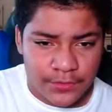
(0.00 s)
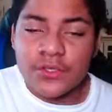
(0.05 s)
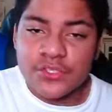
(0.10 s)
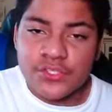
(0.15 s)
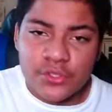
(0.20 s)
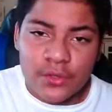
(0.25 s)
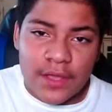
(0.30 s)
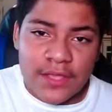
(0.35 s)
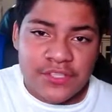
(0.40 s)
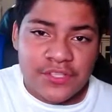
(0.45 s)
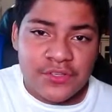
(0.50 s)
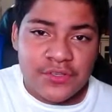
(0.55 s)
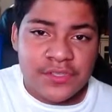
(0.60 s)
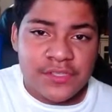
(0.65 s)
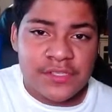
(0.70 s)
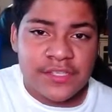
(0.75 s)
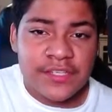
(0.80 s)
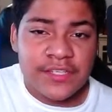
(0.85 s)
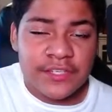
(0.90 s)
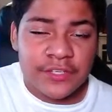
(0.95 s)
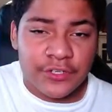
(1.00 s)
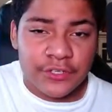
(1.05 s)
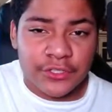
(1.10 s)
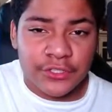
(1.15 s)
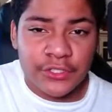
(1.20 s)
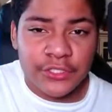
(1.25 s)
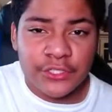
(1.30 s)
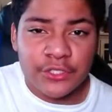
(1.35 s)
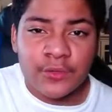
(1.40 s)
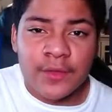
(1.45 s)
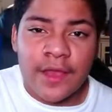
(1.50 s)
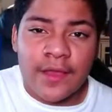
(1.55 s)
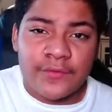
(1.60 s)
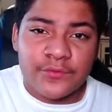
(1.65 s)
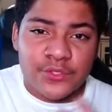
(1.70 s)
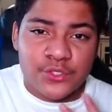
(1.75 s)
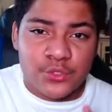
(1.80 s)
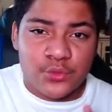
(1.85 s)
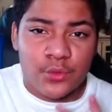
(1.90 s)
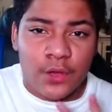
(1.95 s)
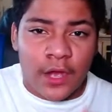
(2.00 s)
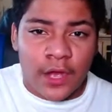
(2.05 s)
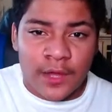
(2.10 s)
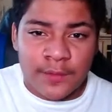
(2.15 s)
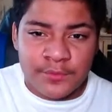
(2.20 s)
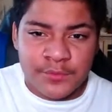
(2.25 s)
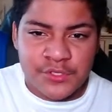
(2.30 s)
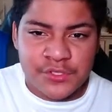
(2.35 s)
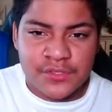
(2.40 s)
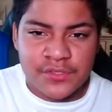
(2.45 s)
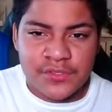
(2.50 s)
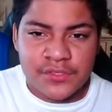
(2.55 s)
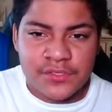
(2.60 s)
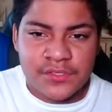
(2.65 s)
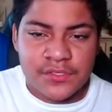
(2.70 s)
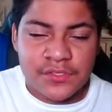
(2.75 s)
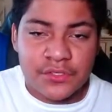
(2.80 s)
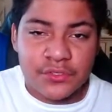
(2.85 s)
So as you can see, currently you have two options.